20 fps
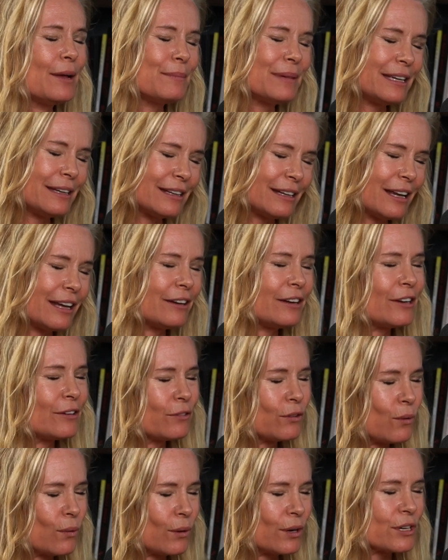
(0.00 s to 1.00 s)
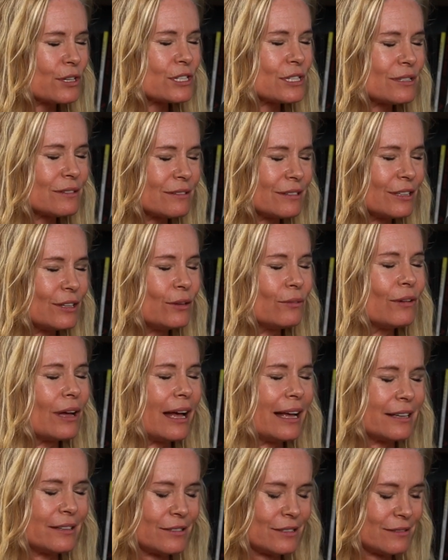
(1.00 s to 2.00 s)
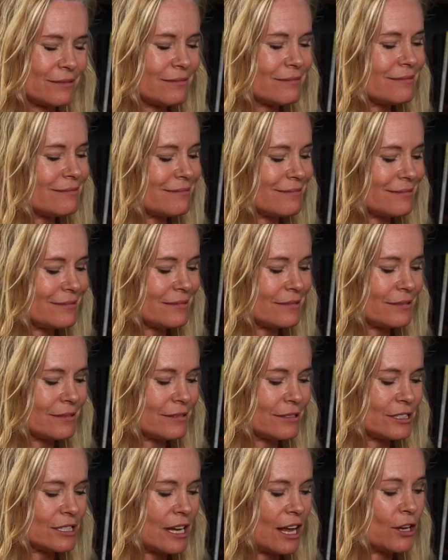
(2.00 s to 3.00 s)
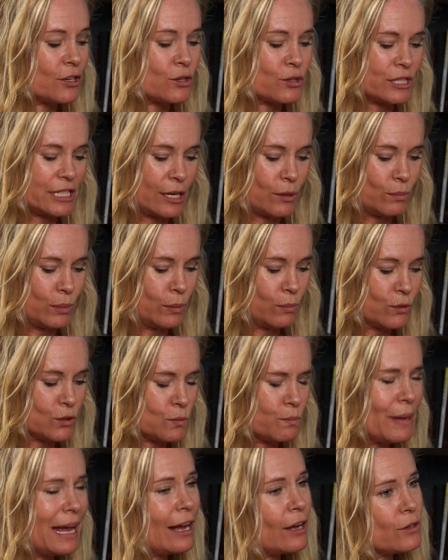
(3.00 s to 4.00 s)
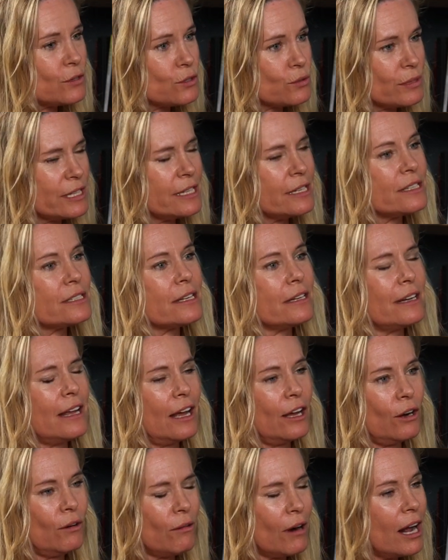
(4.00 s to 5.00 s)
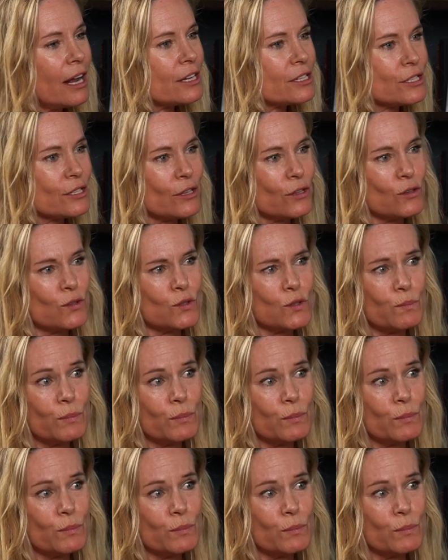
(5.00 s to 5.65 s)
I mean, and of course, you've got to understand people's boundaries and not cross those.